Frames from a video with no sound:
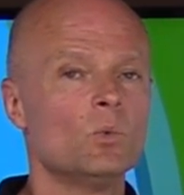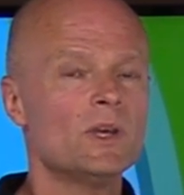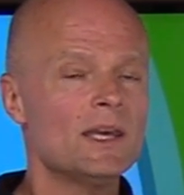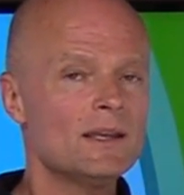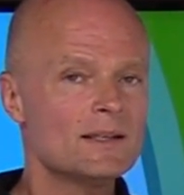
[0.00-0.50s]

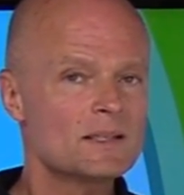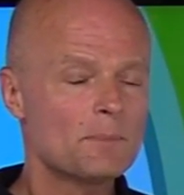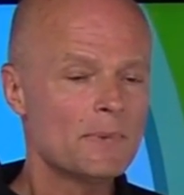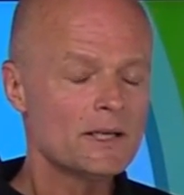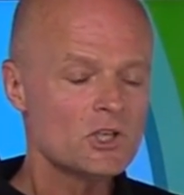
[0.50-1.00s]
We eat as
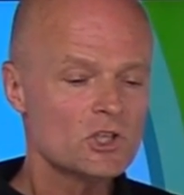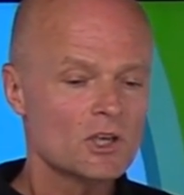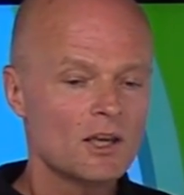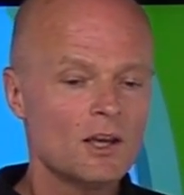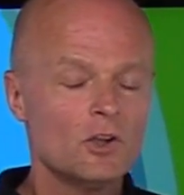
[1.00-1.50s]

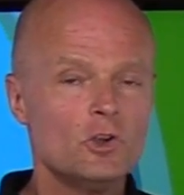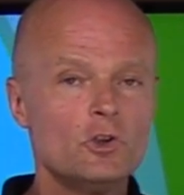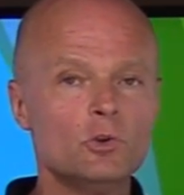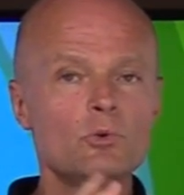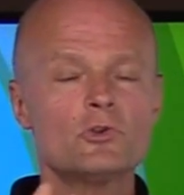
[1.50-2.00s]
much
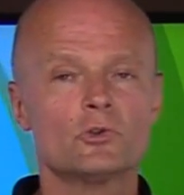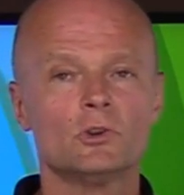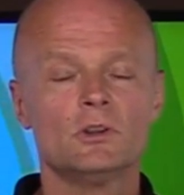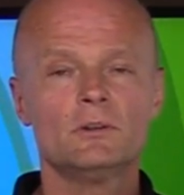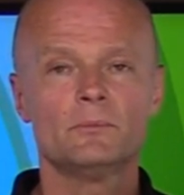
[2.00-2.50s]

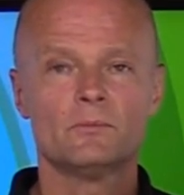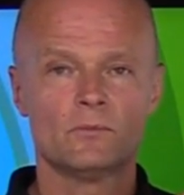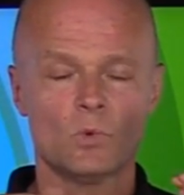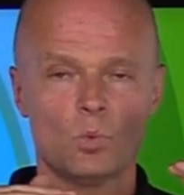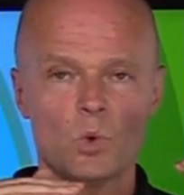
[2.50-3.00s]
neutral
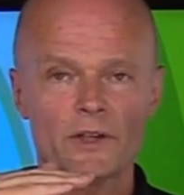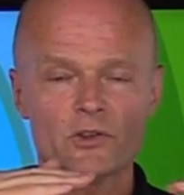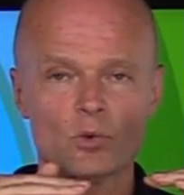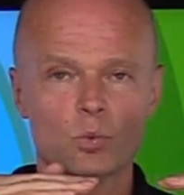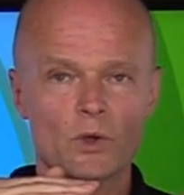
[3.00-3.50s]

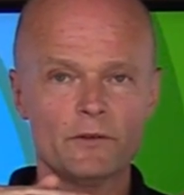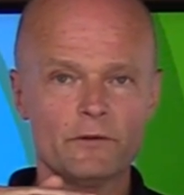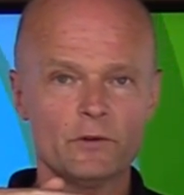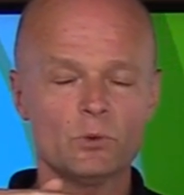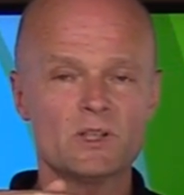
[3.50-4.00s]
one-to-one
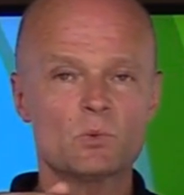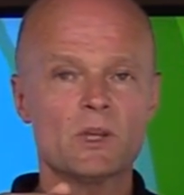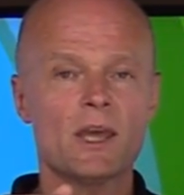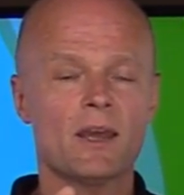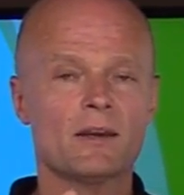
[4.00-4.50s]
food as
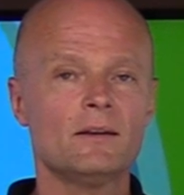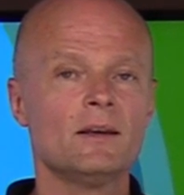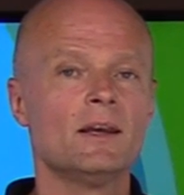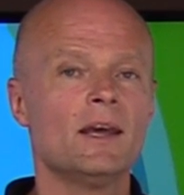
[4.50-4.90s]
we can,